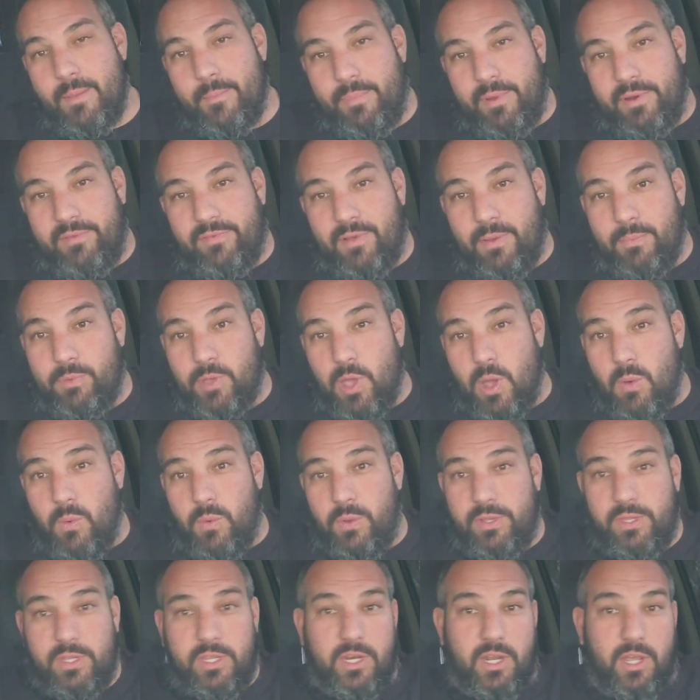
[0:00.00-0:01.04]
but if I'm
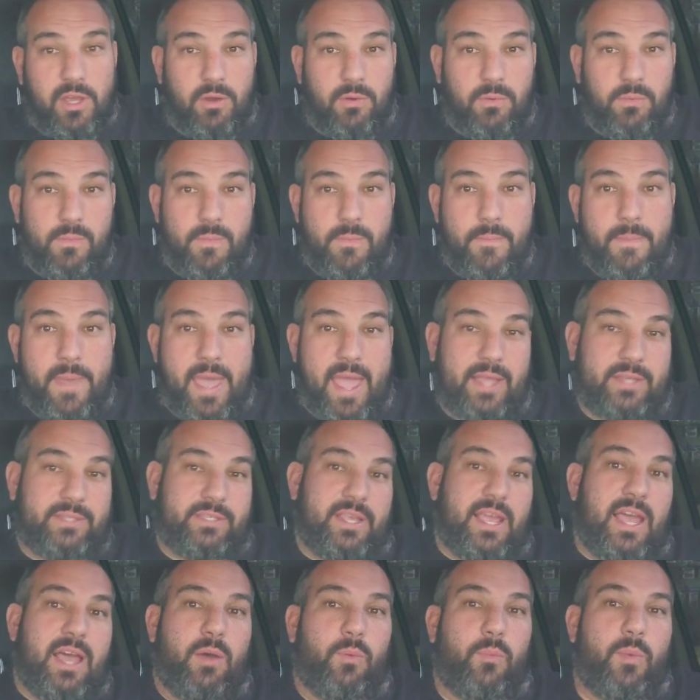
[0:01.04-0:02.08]
going, you know, max
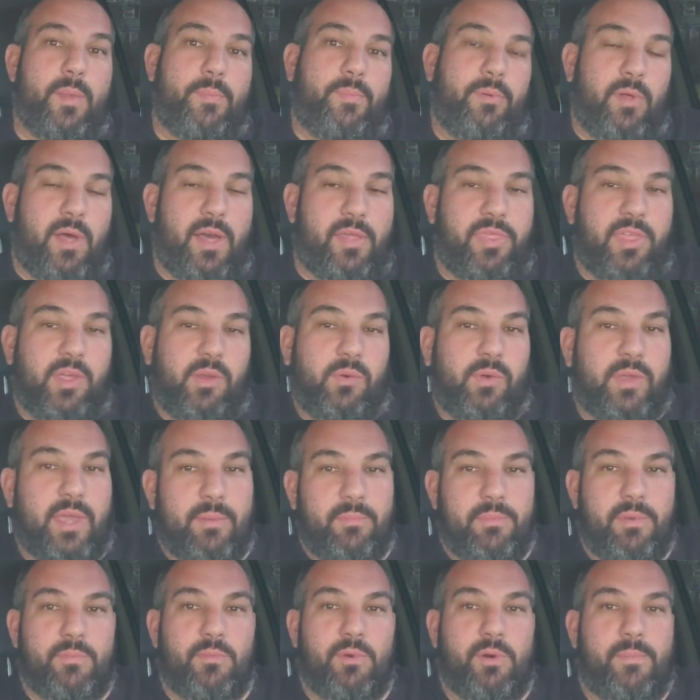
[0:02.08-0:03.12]
out, Whipple, I think, will
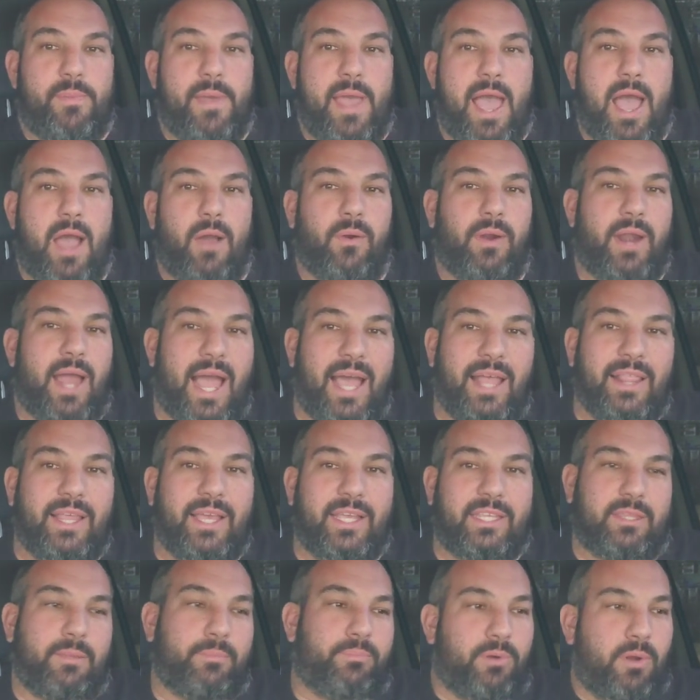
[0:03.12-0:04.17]
get me more power. I
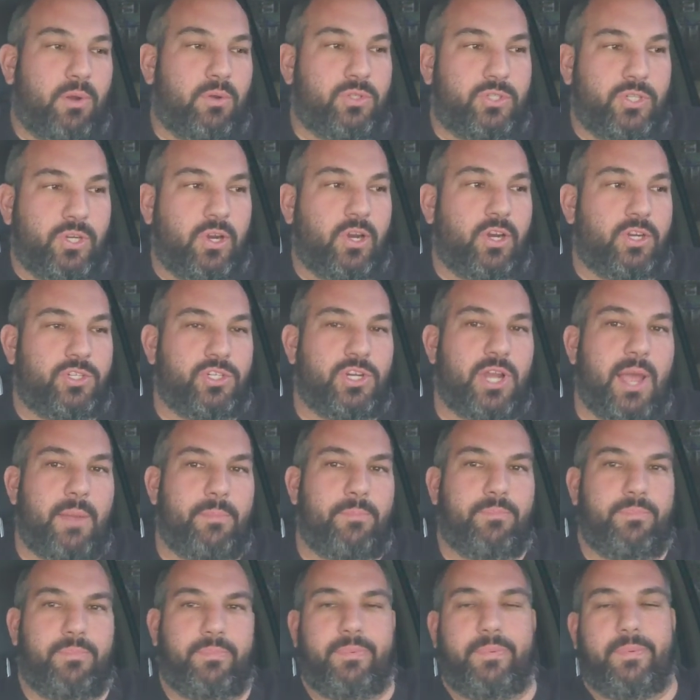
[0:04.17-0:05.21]
like the Pro Charger.
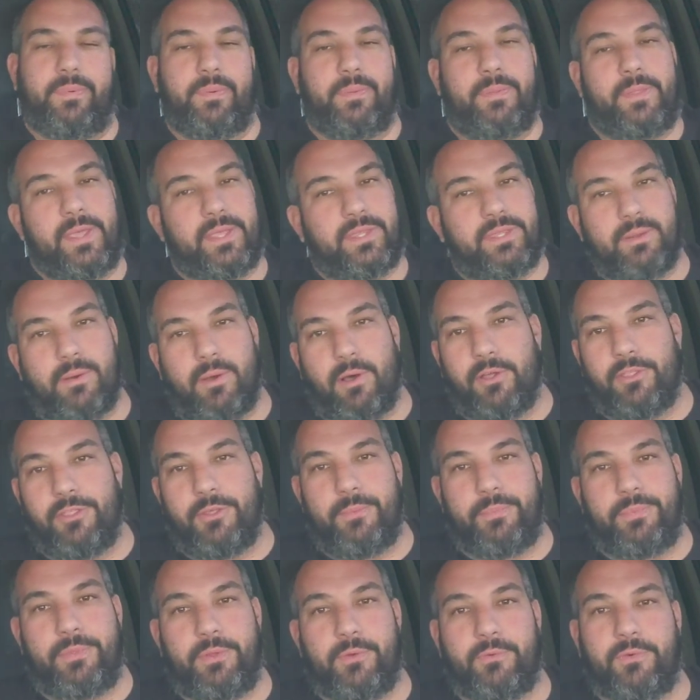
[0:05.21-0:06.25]

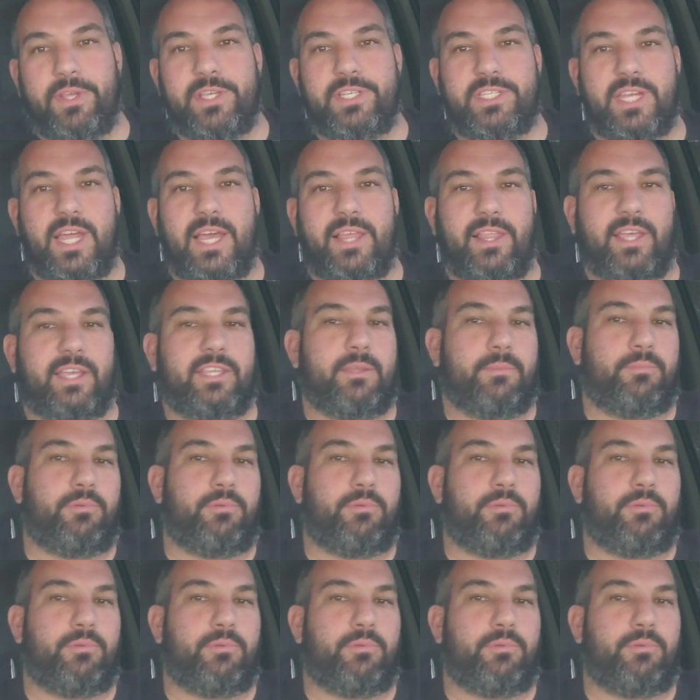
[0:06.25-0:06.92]
The reason I like